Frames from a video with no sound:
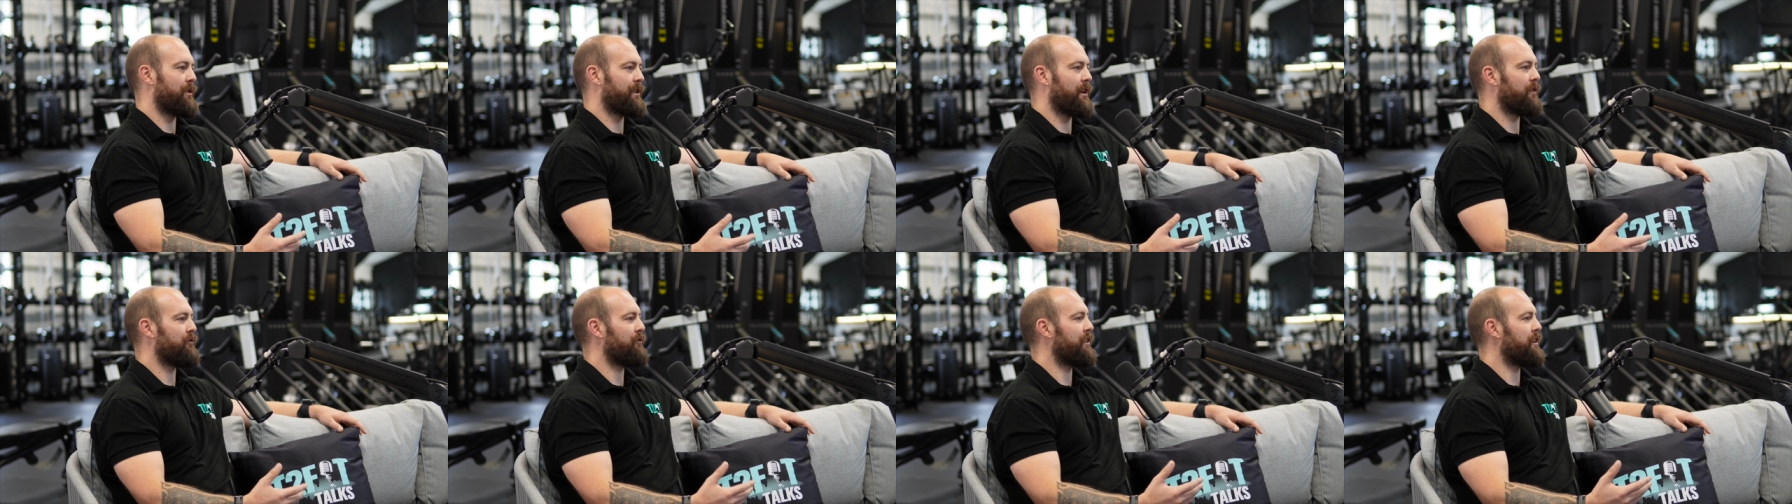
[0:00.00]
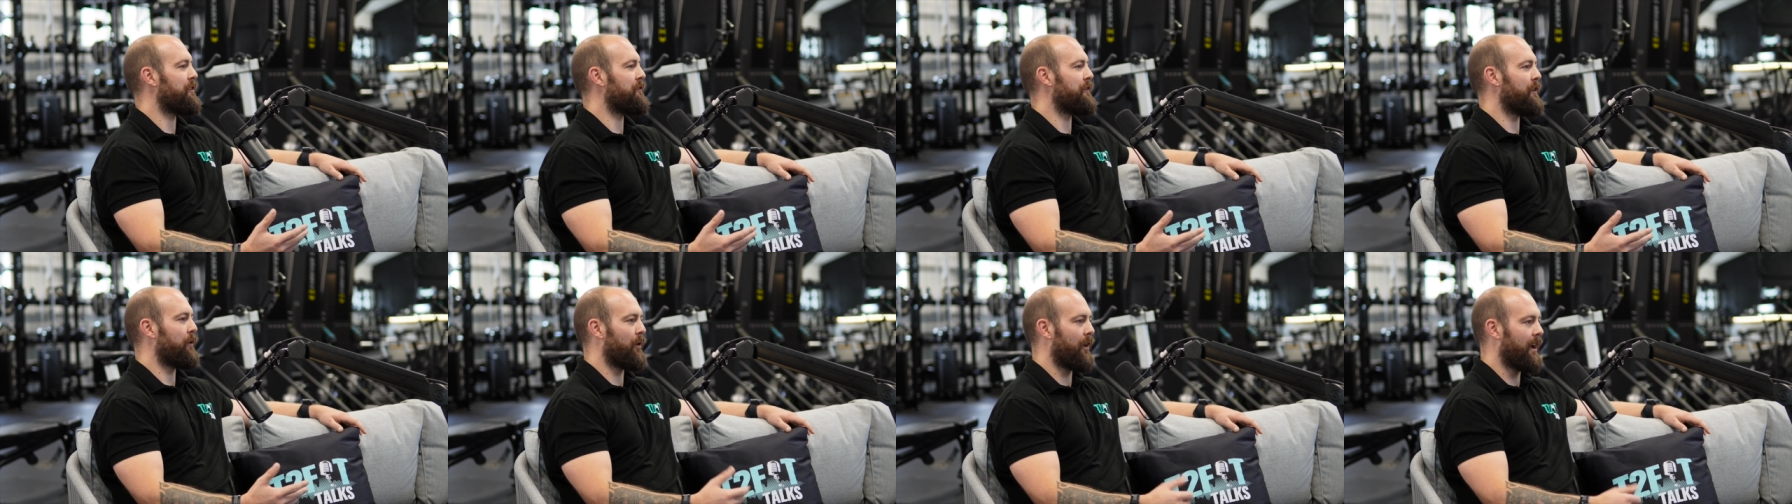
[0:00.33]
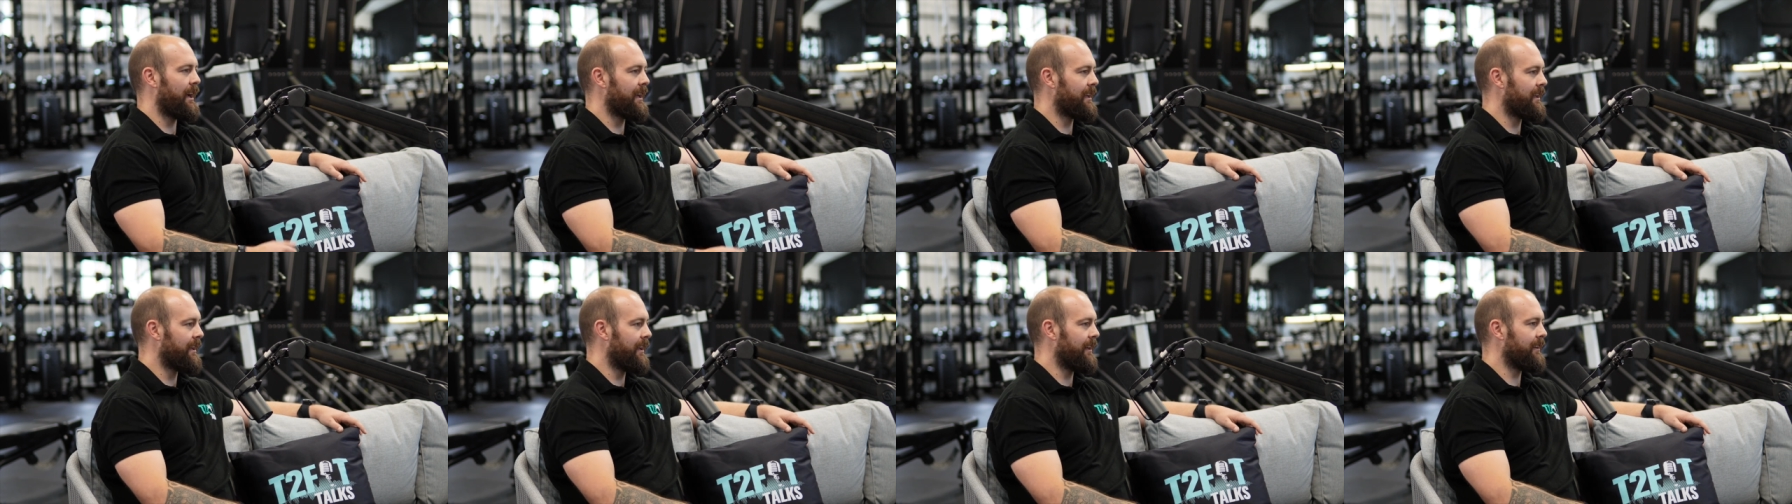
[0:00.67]
where I don't really feel
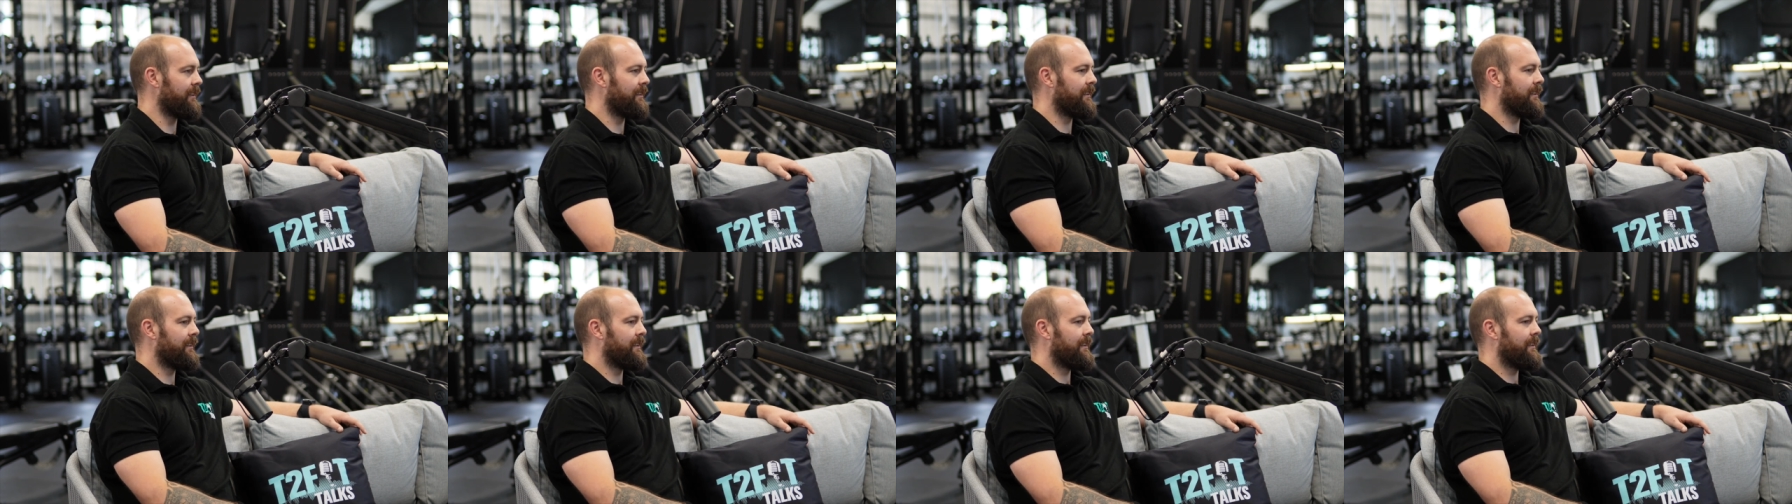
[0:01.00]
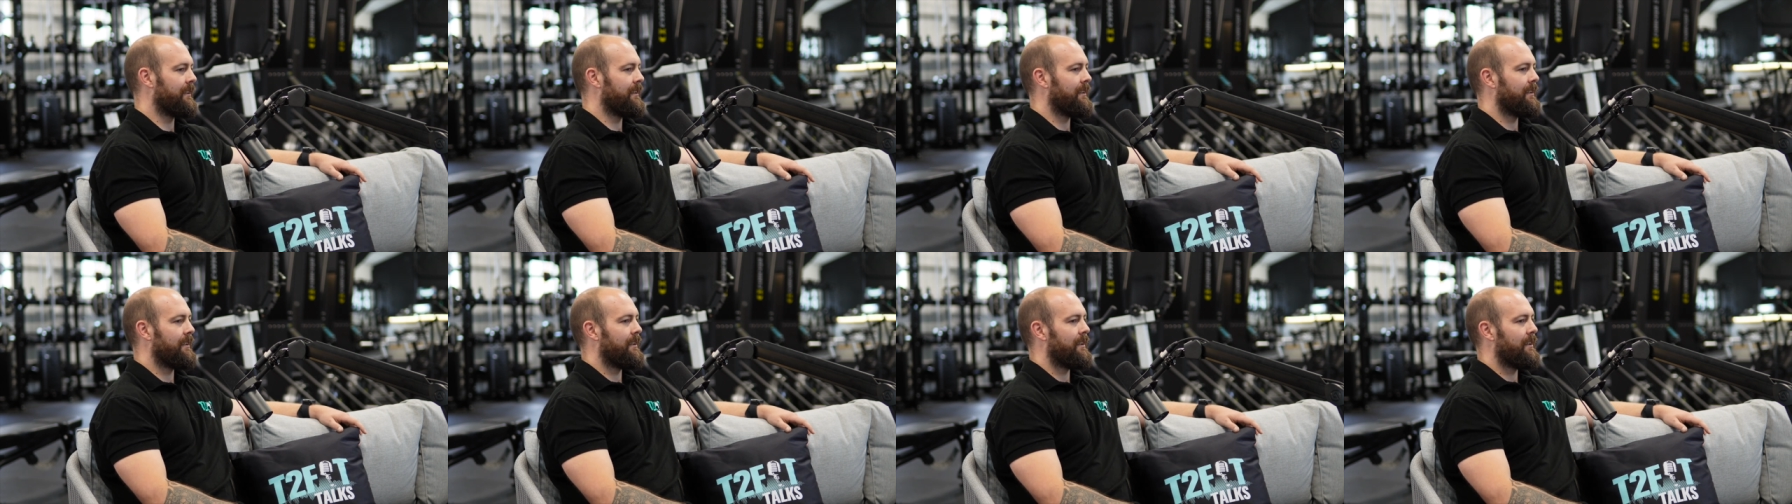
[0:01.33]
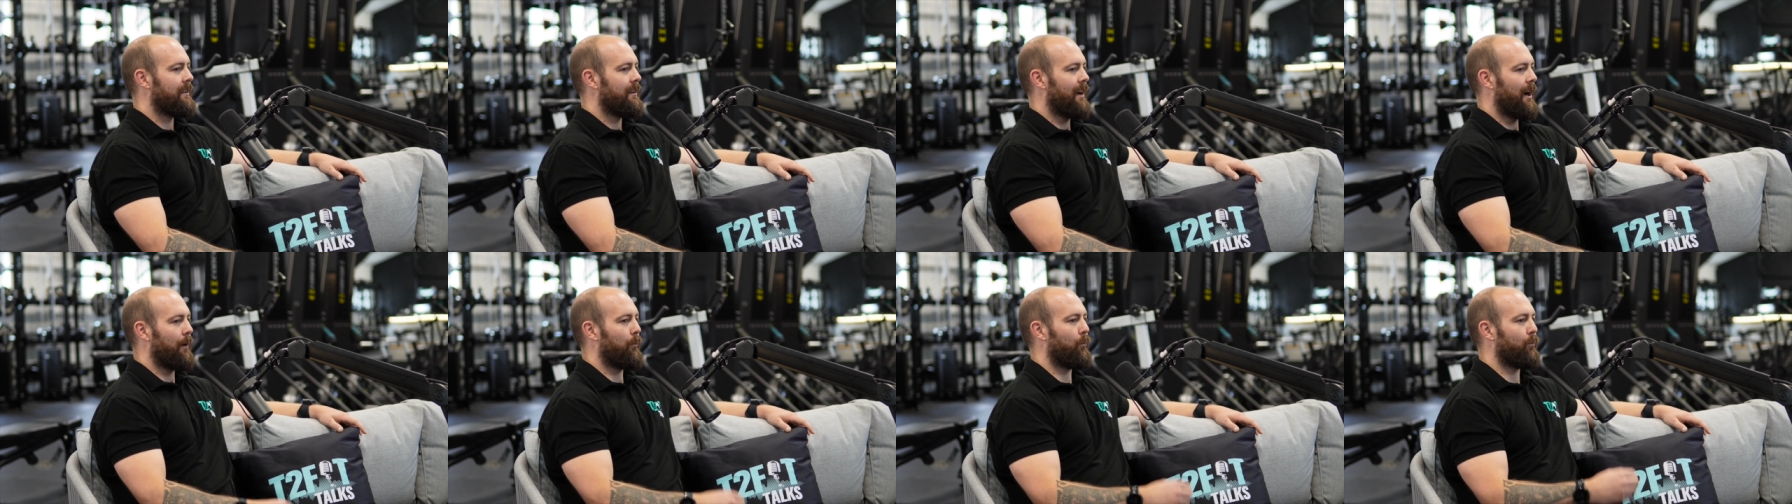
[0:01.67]
like it.
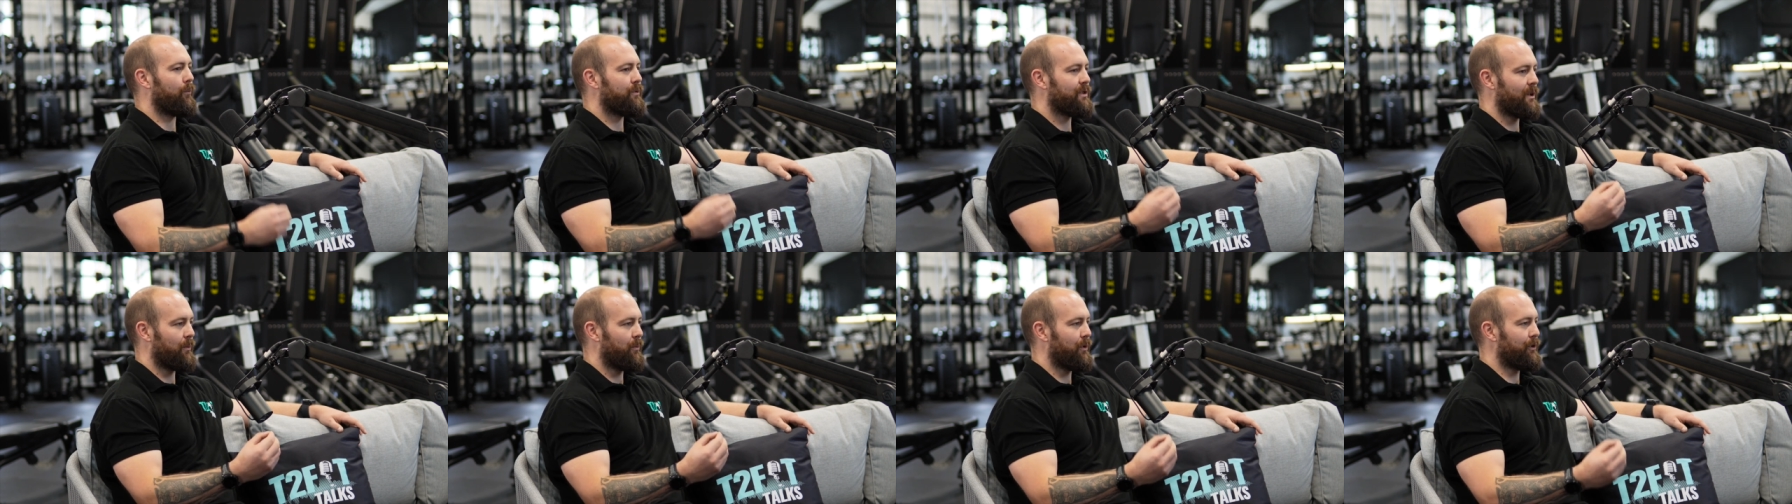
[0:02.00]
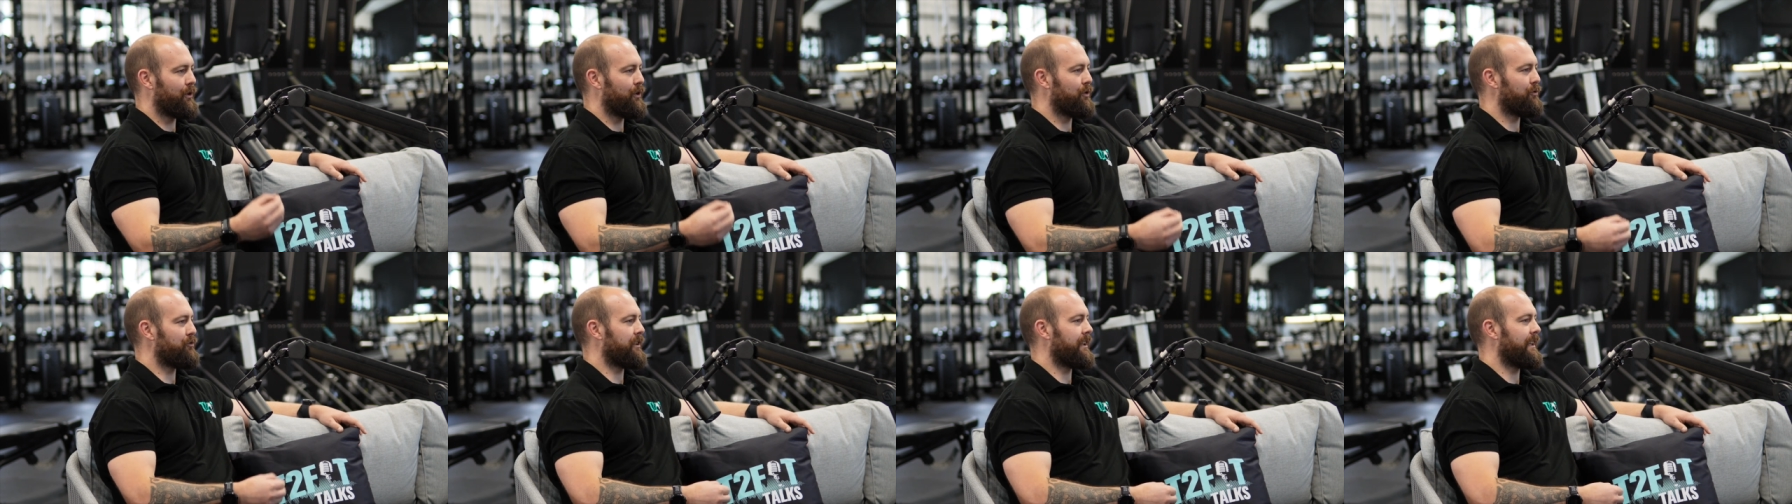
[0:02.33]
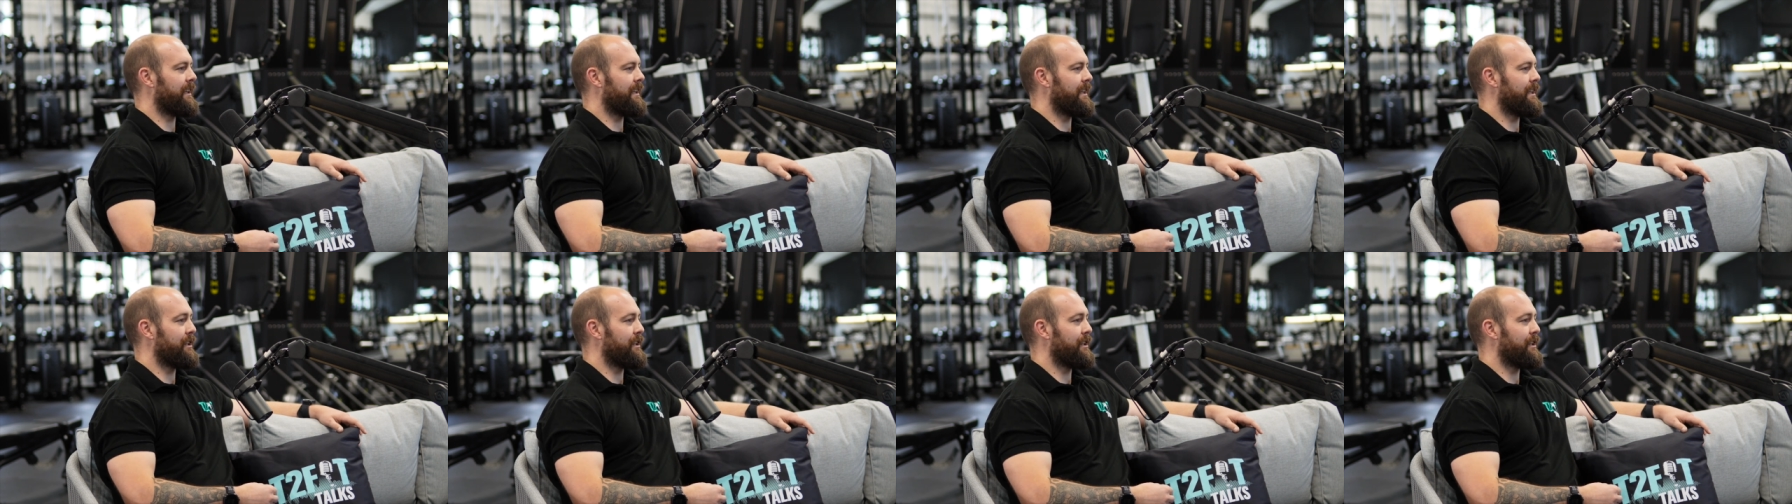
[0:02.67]
I'm someone who really